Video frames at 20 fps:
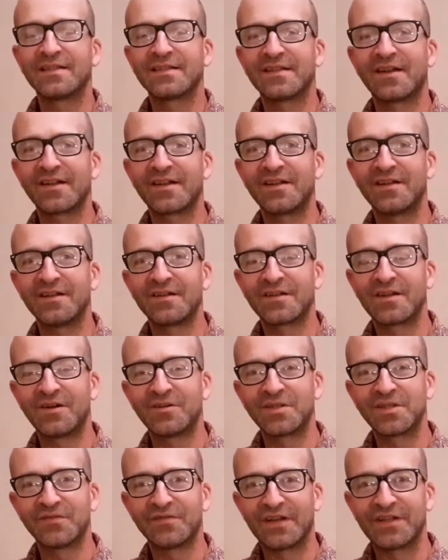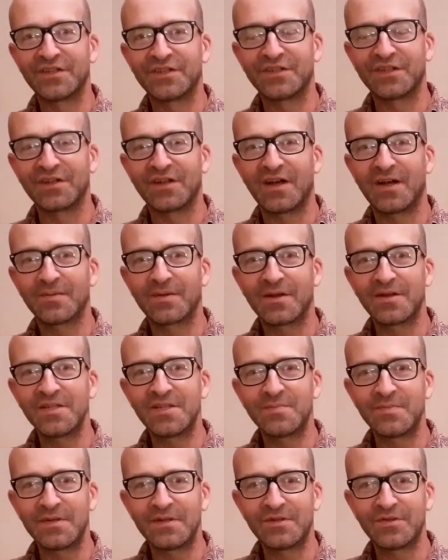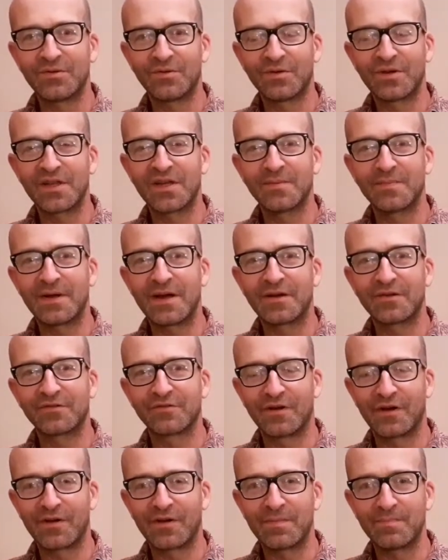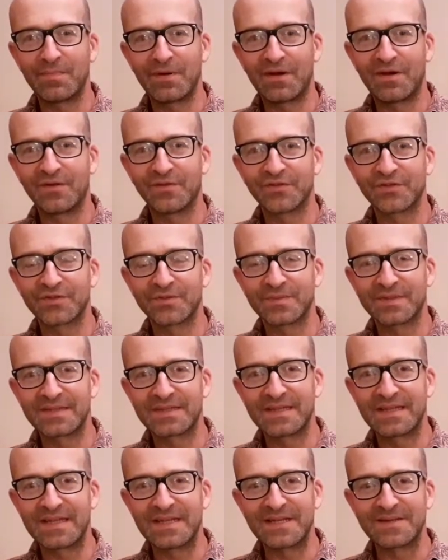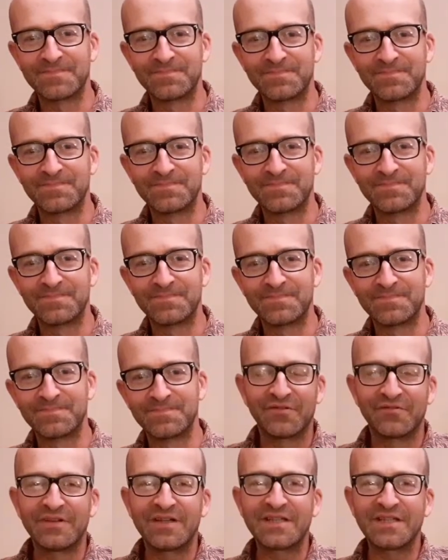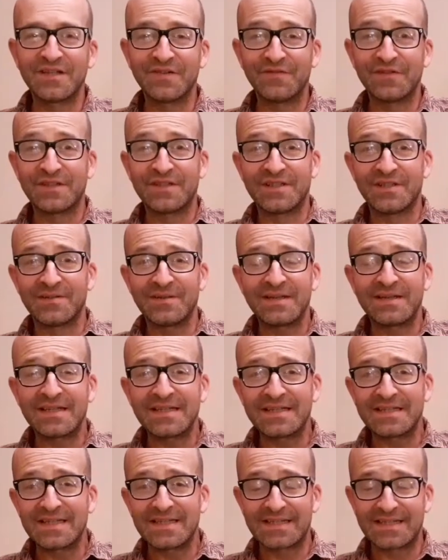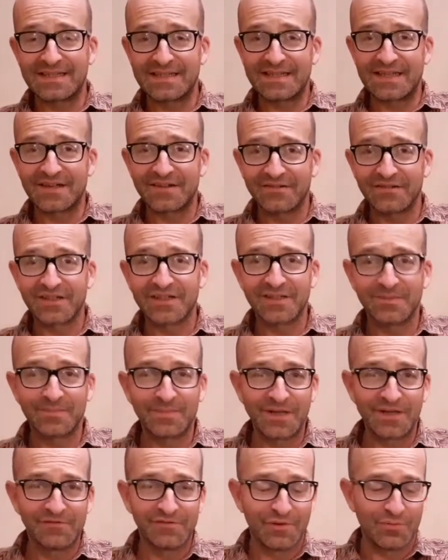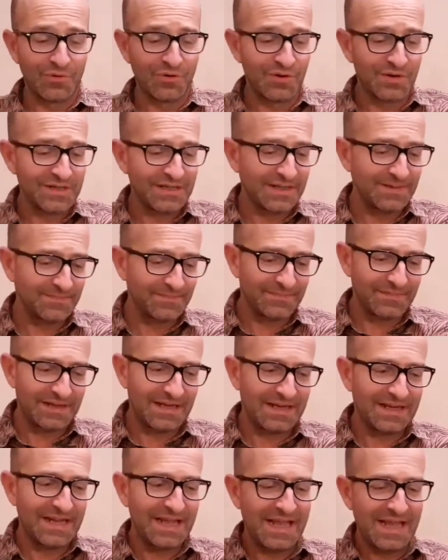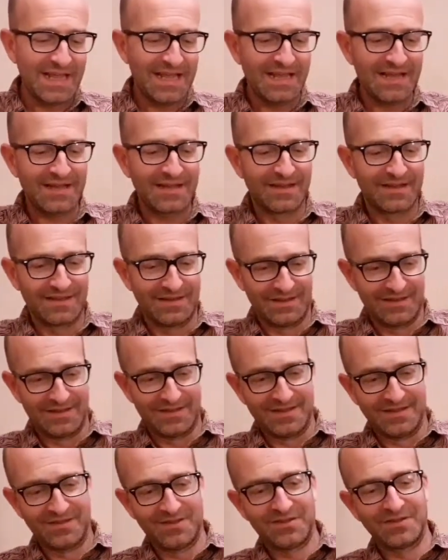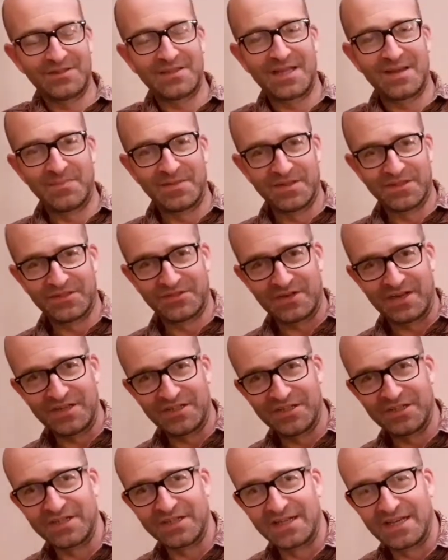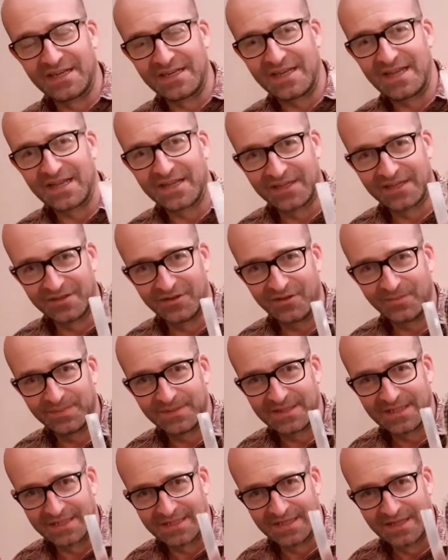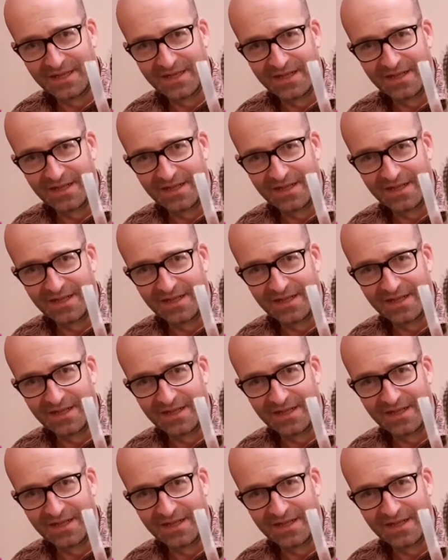succulent cultivation, I'm going to be talking about growing plants from seed. And the reason for doing this is it's incredibly rewarding, and here is a good demonstration, an Echinopsis